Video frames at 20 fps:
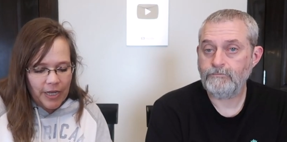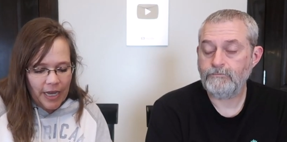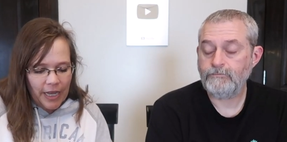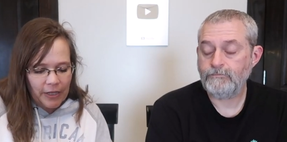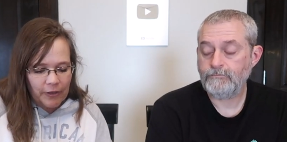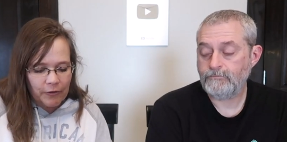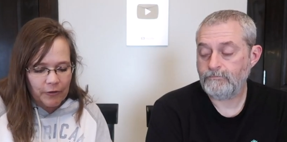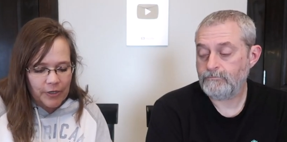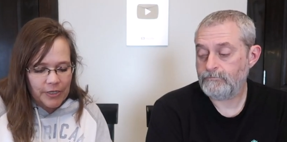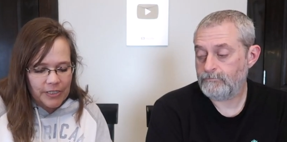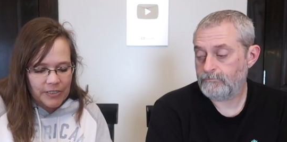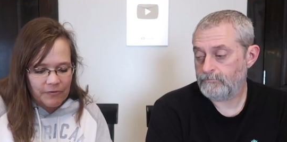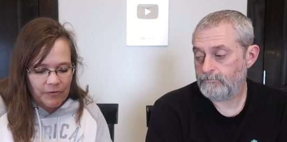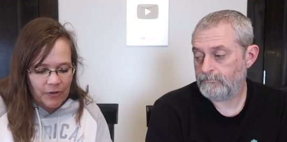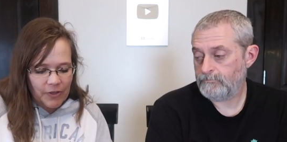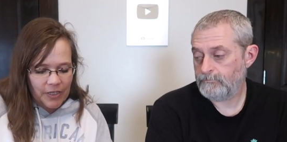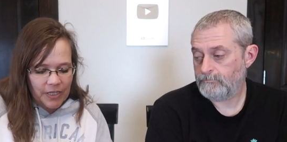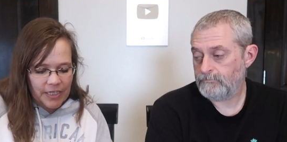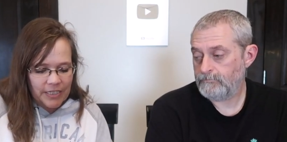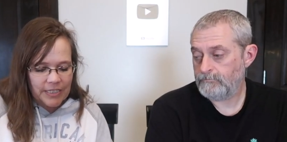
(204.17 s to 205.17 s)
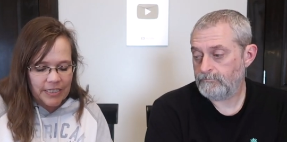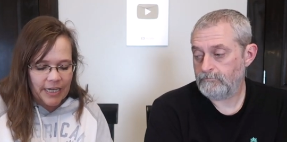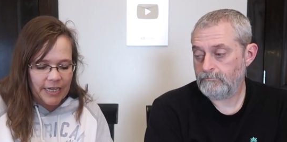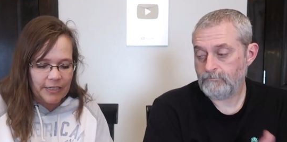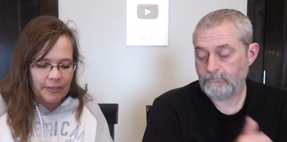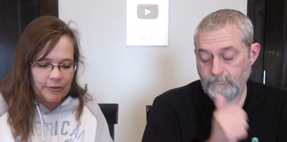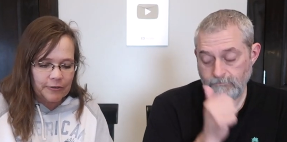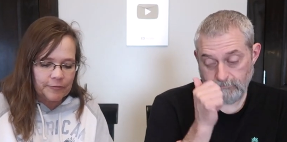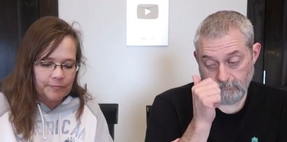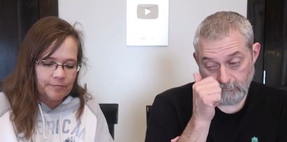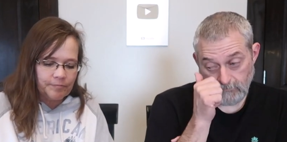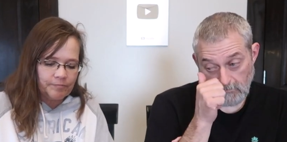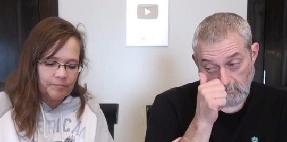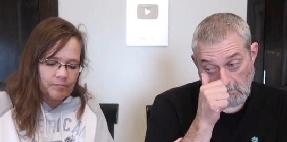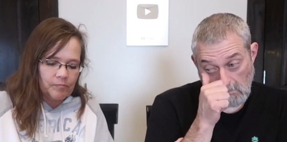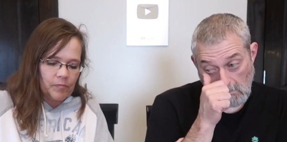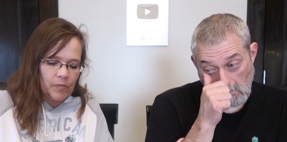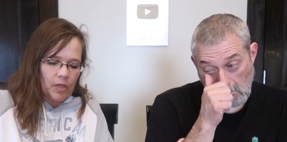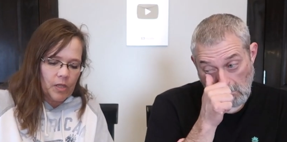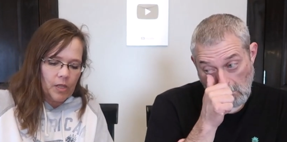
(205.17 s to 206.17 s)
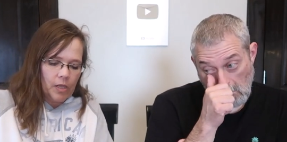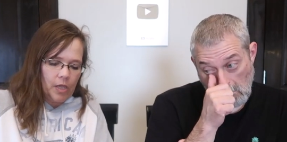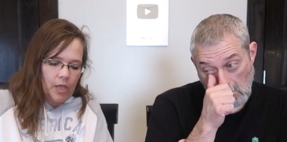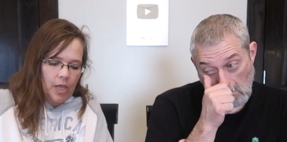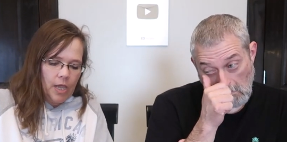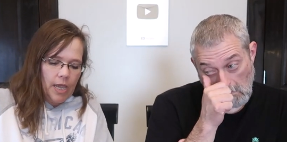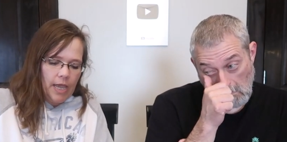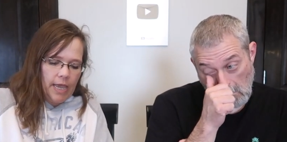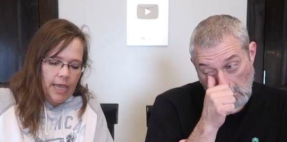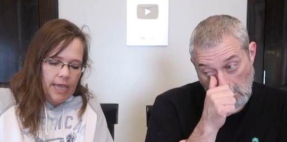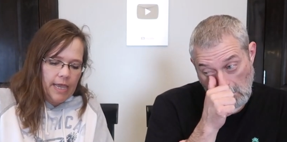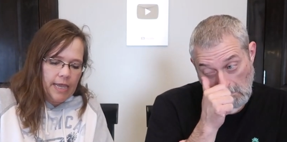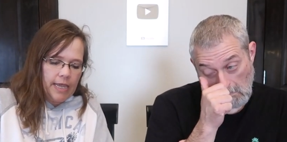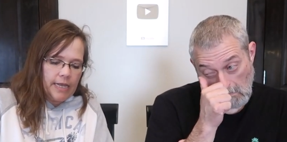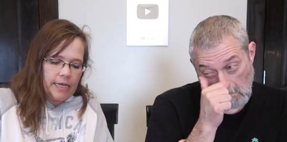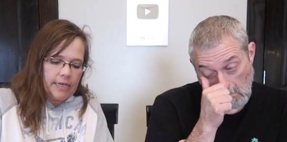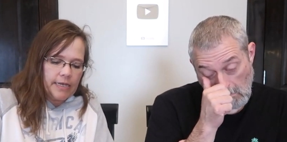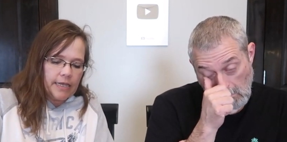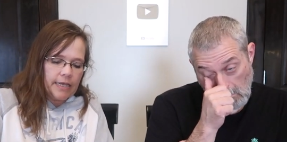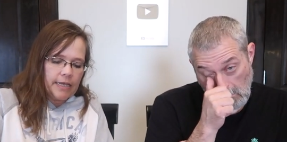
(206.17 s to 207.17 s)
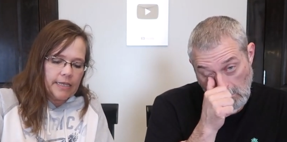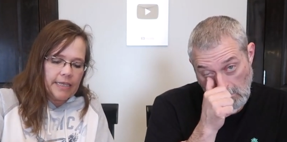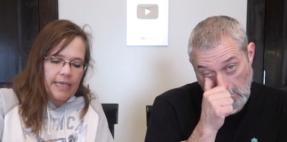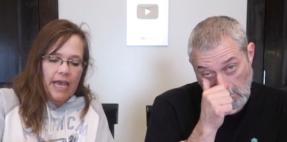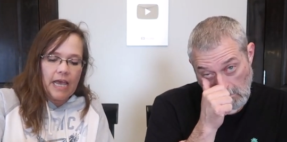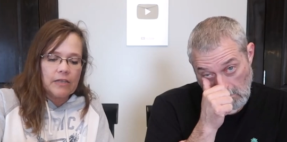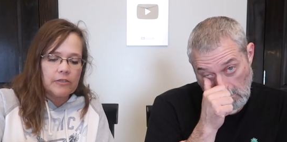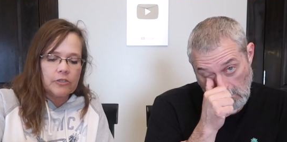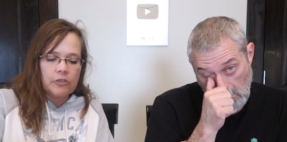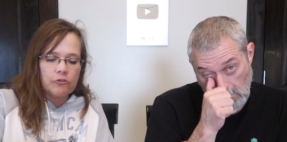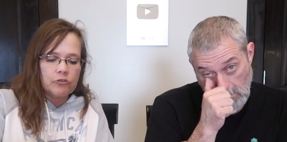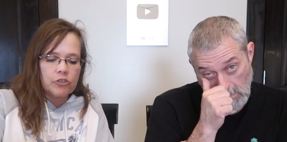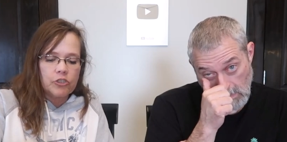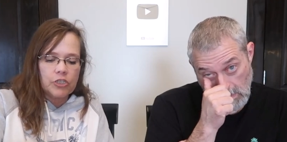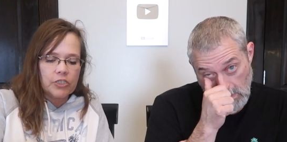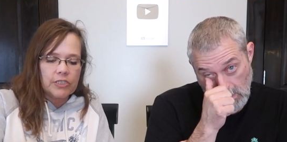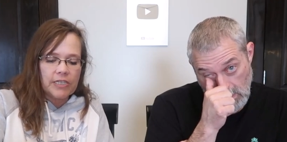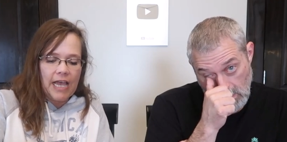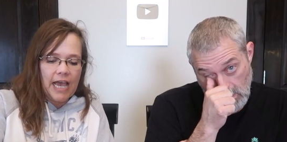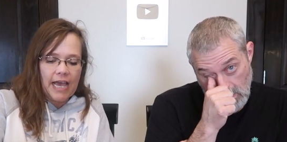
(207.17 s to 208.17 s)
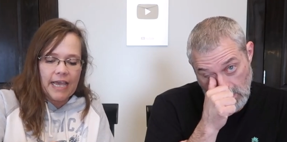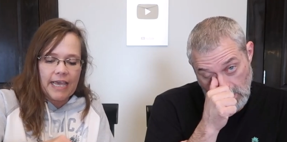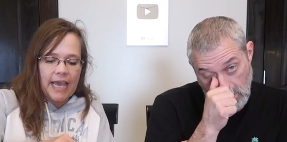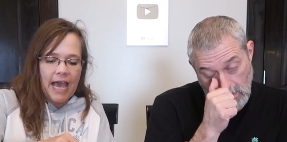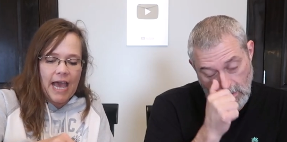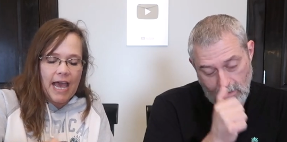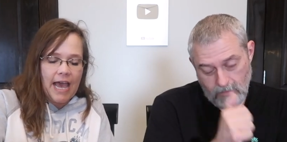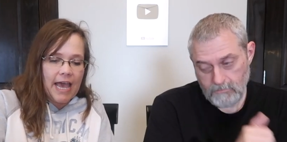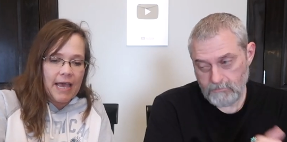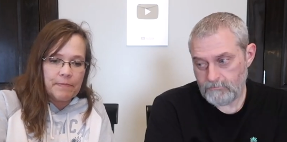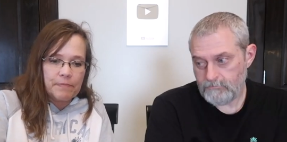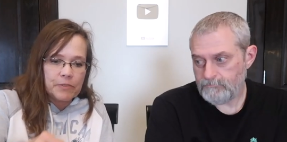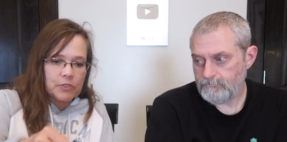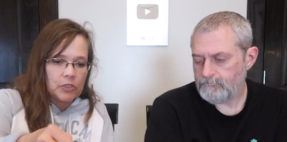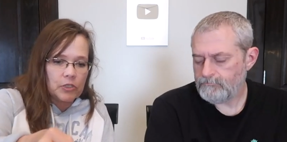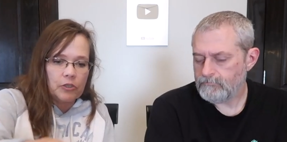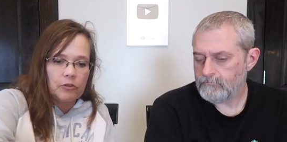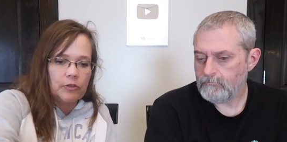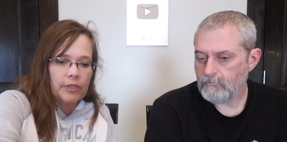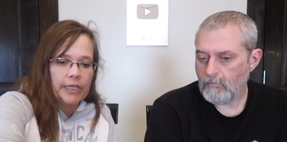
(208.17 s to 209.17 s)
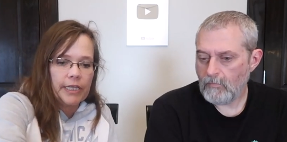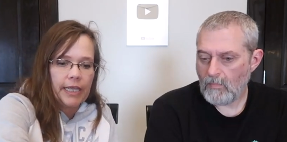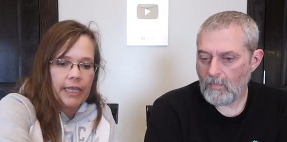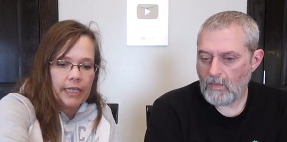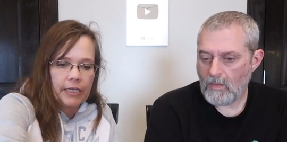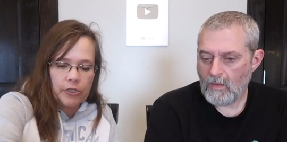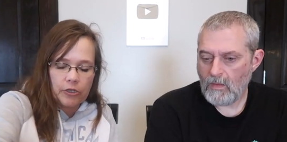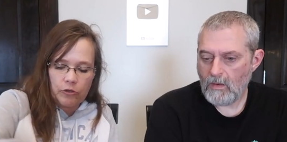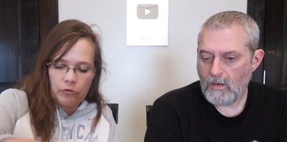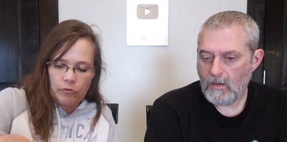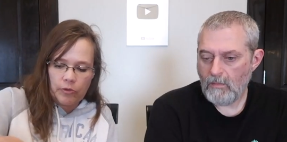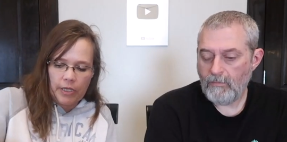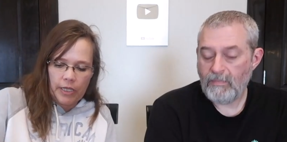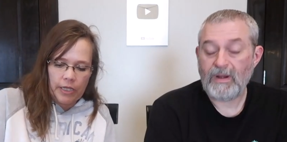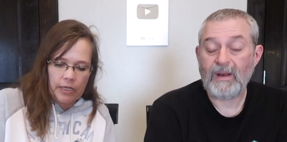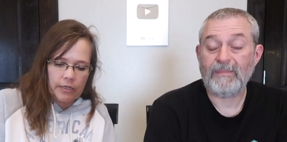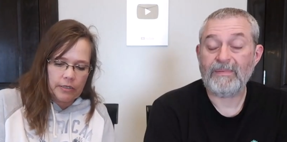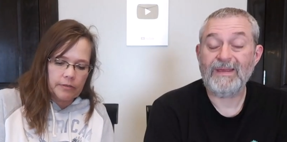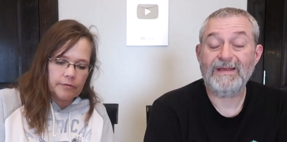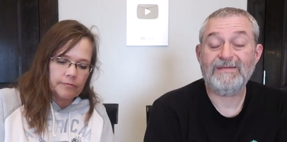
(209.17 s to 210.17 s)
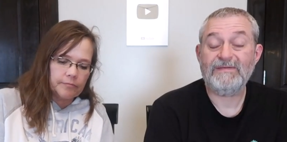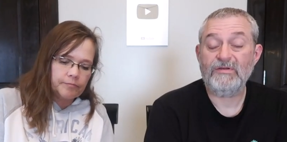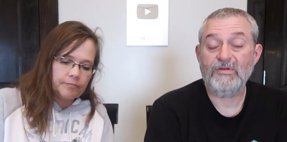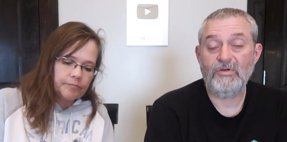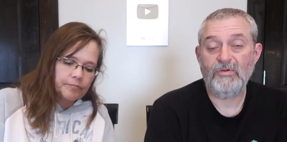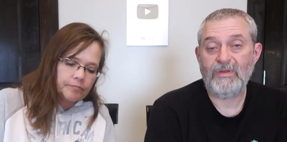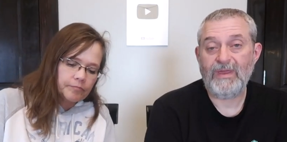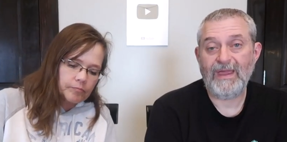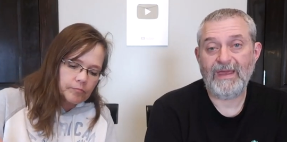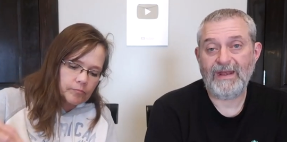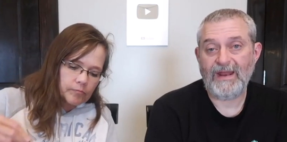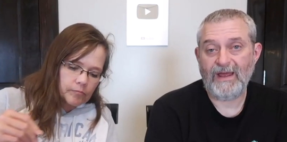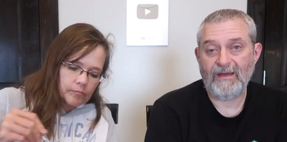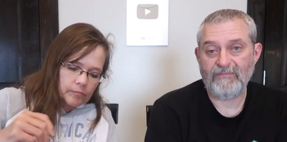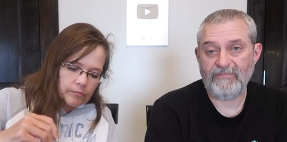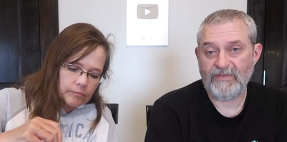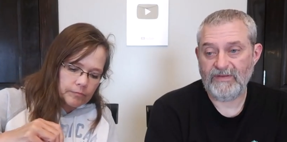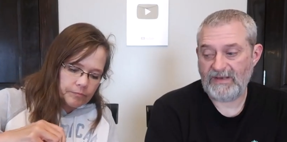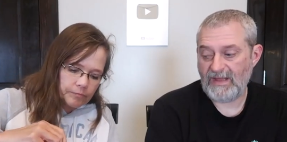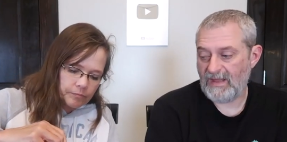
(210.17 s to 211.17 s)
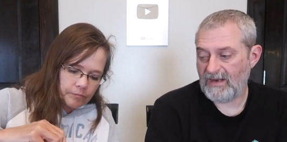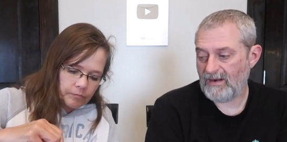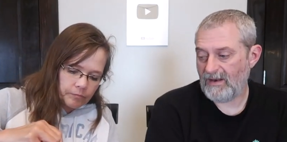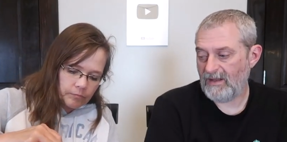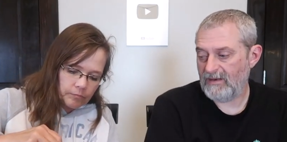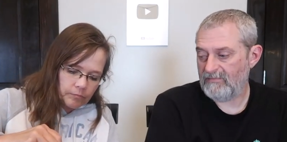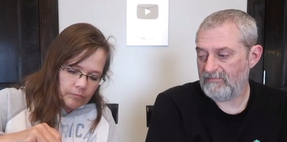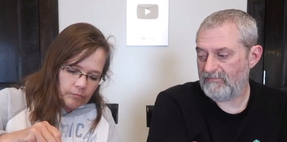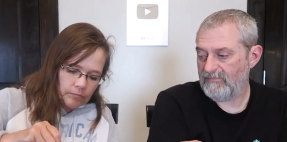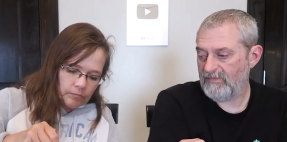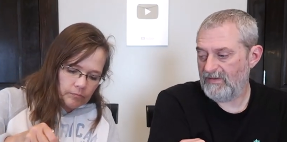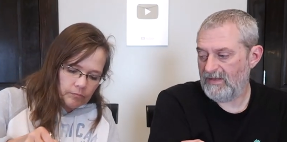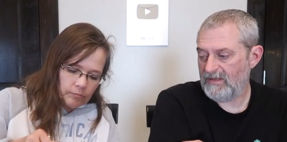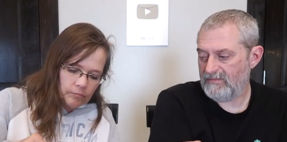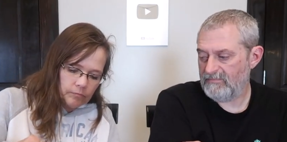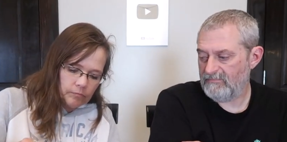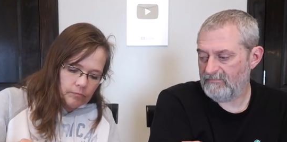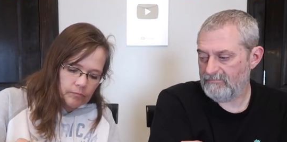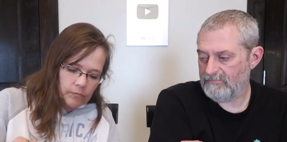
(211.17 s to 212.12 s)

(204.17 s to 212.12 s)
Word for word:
Speaker 1: calories for the container. And uh, yeah, there's just, I, I absolutely can't do that. But I'm
Speaker 2: guessing you can't have the Dannon Light and Fit.